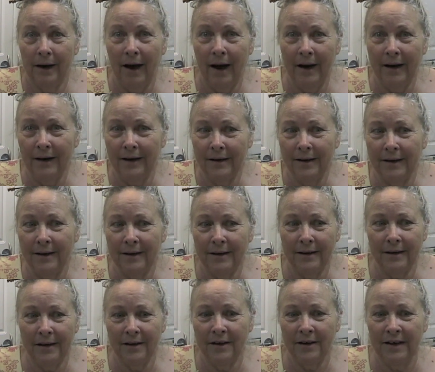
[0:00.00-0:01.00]
I
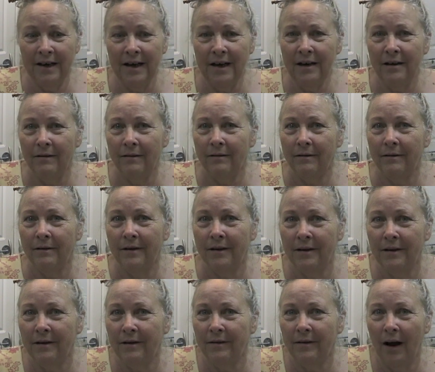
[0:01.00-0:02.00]
didn't,
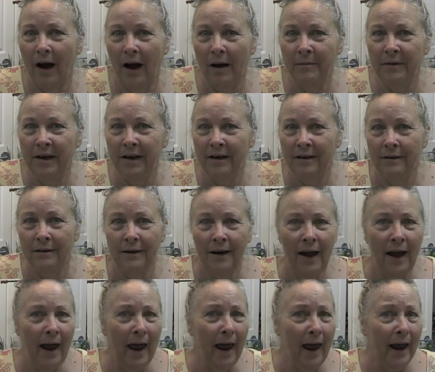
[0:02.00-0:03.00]
I mean,
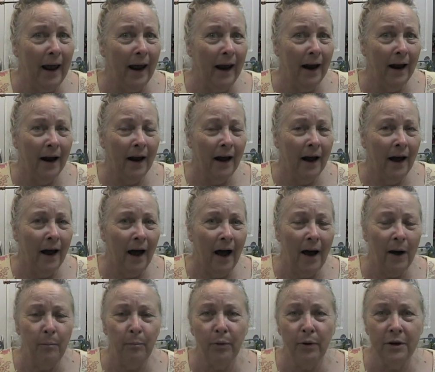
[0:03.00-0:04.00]
hey,
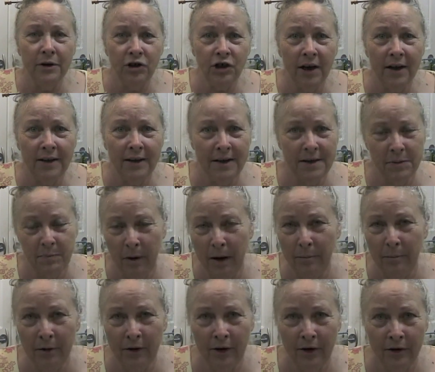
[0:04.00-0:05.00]
I appreciate these
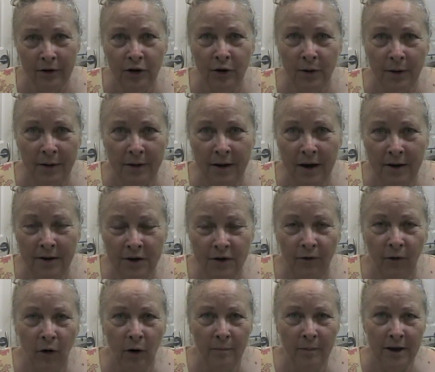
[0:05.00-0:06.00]
people that are doing things
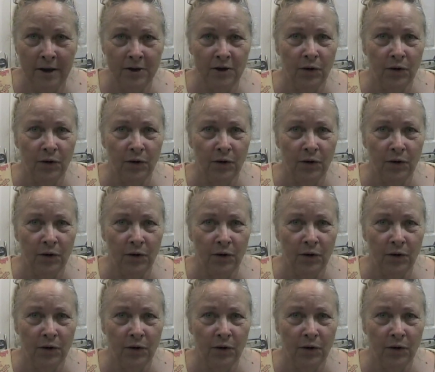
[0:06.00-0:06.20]
for me.